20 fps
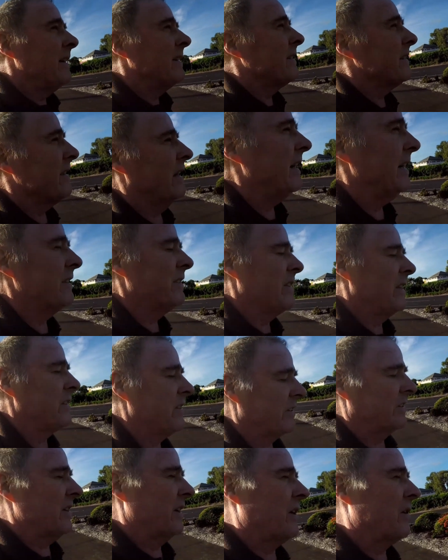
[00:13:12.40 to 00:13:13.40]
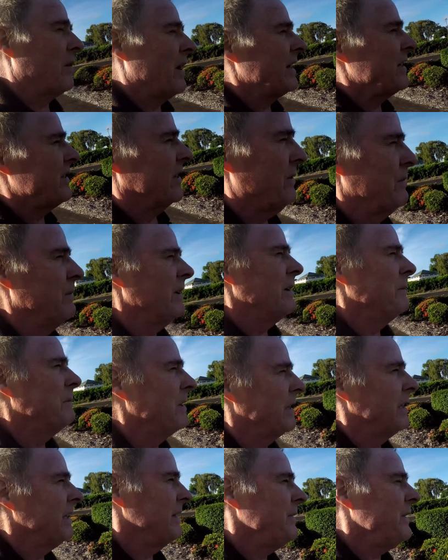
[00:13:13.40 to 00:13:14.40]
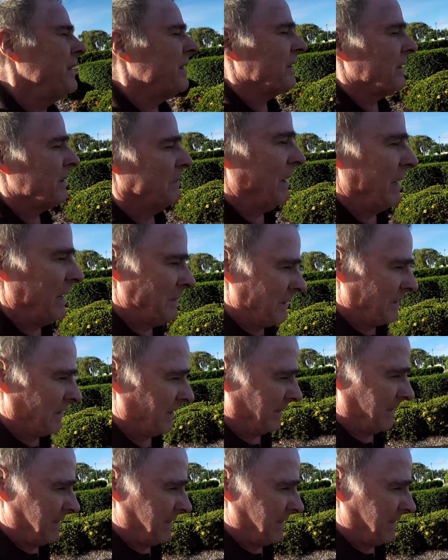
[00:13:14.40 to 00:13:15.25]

So this is the crazy world we live in at the moment.